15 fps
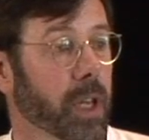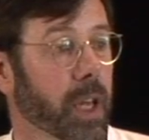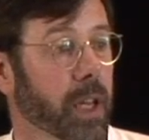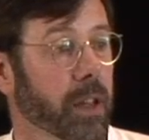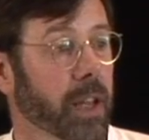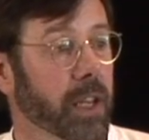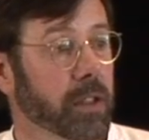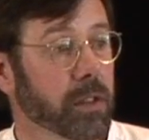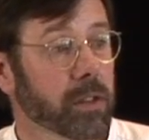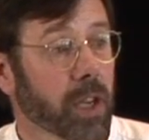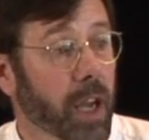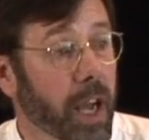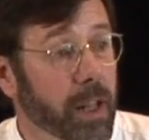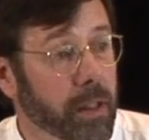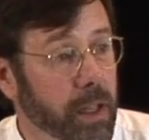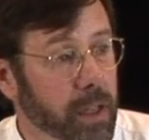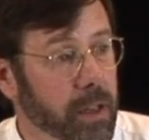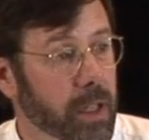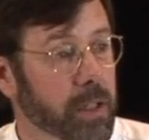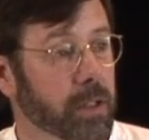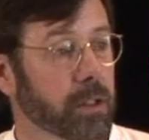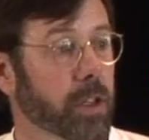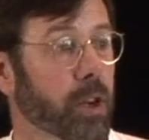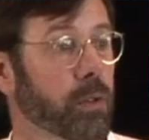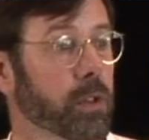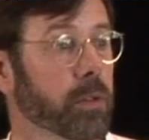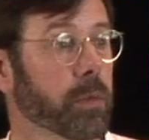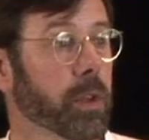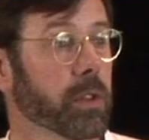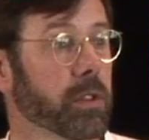And I think that is our
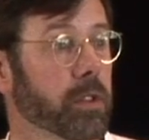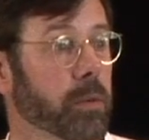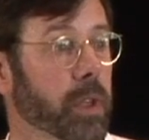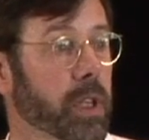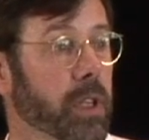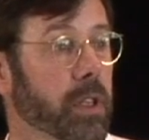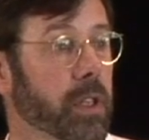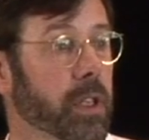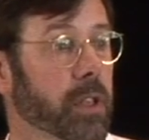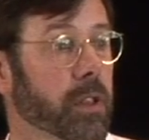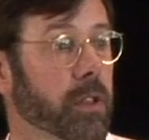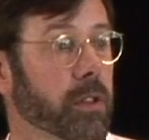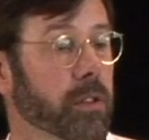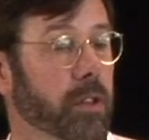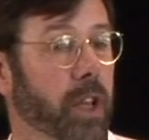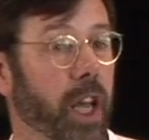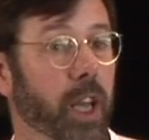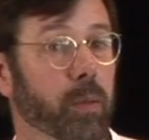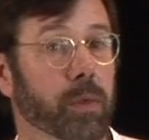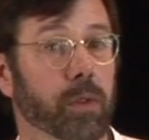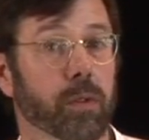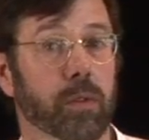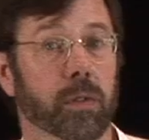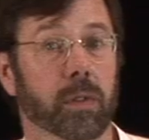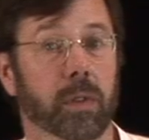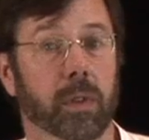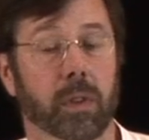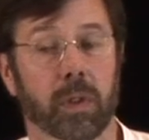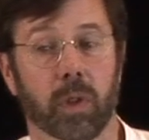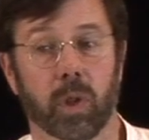responsibility at this time of
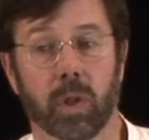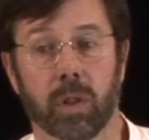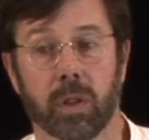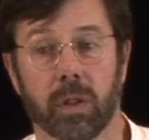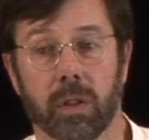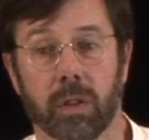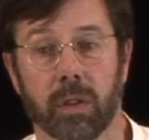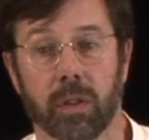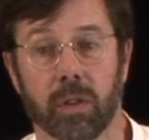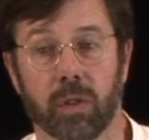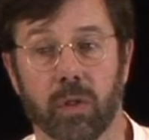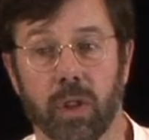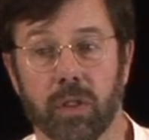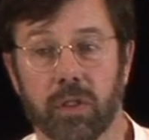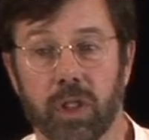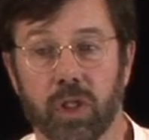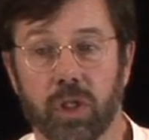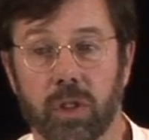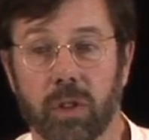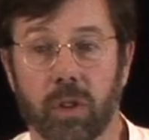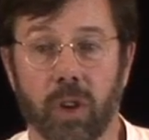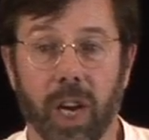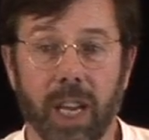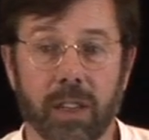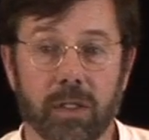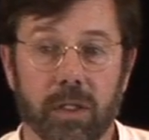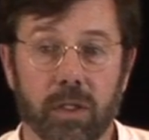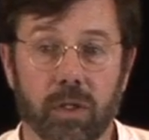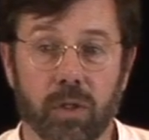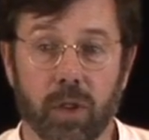transition,
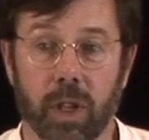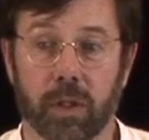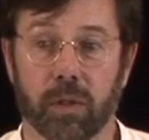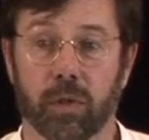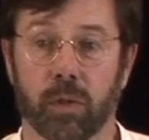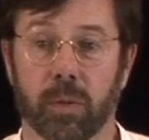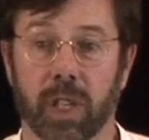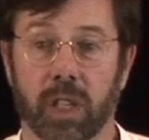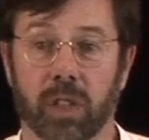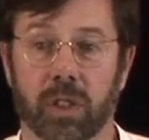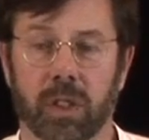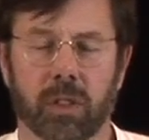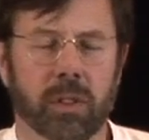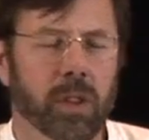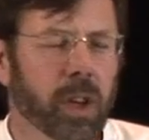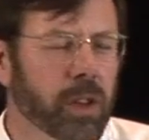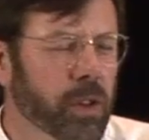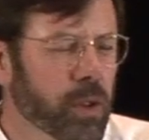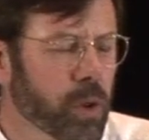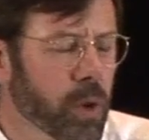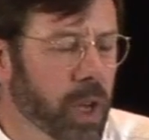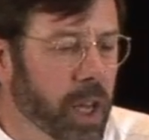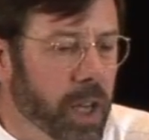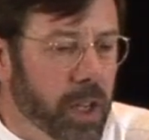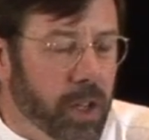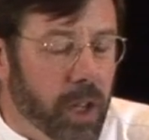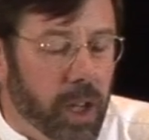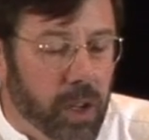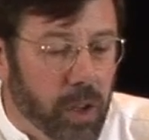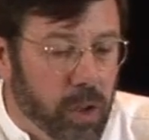crisis, transformation, is not to
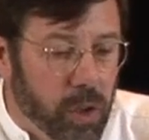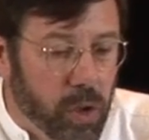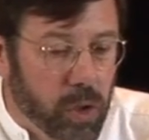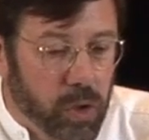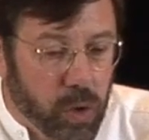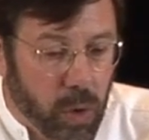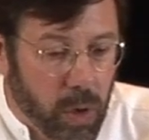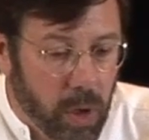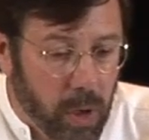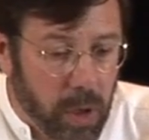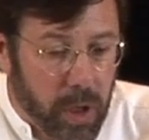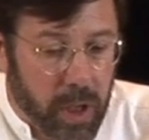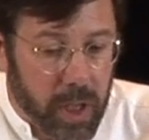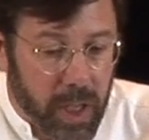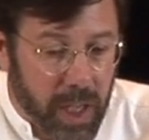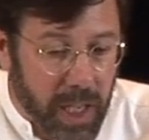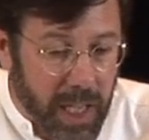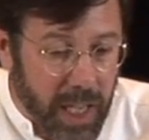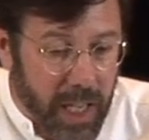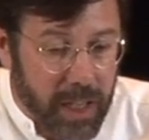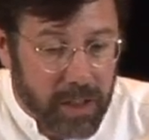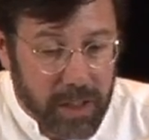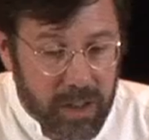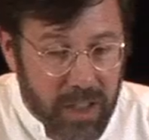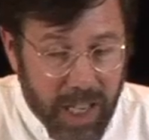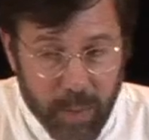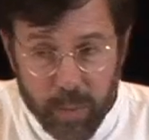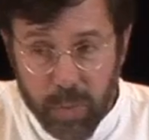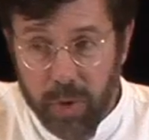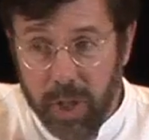look in the
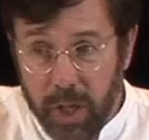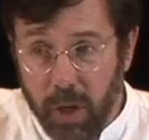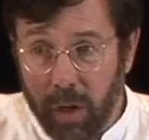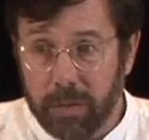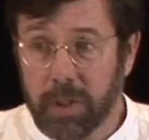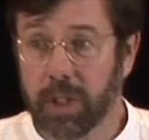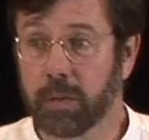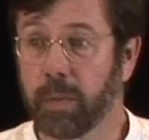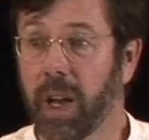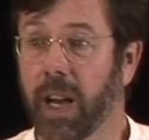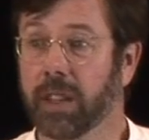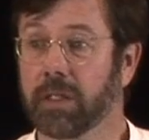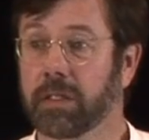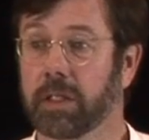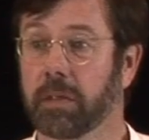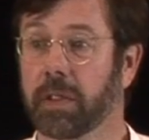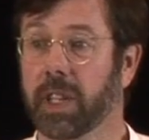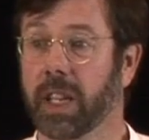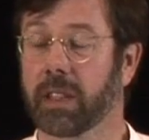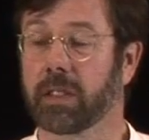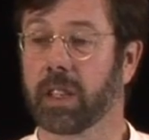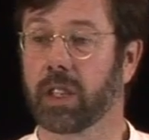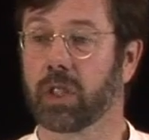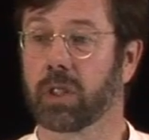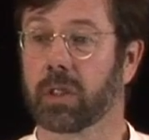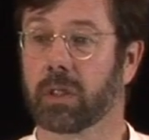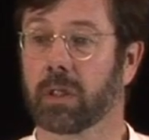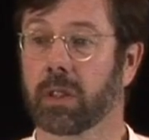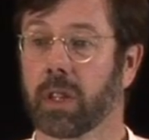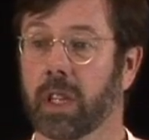debris of this past
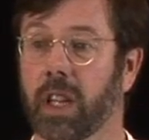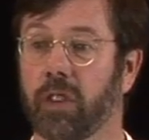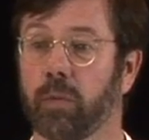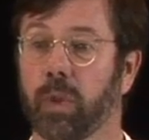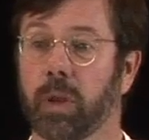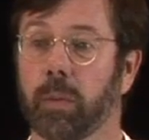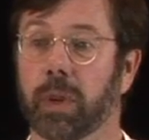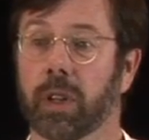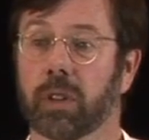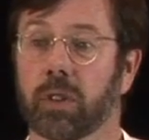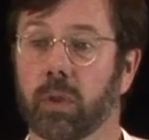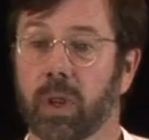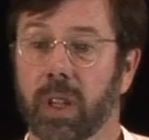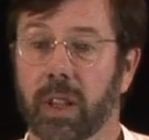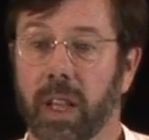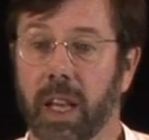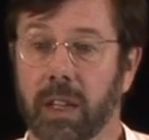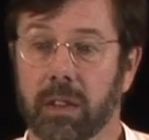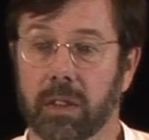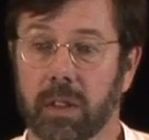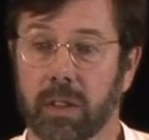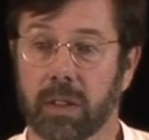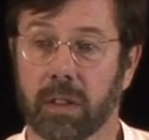civilization. Enough people are doing that.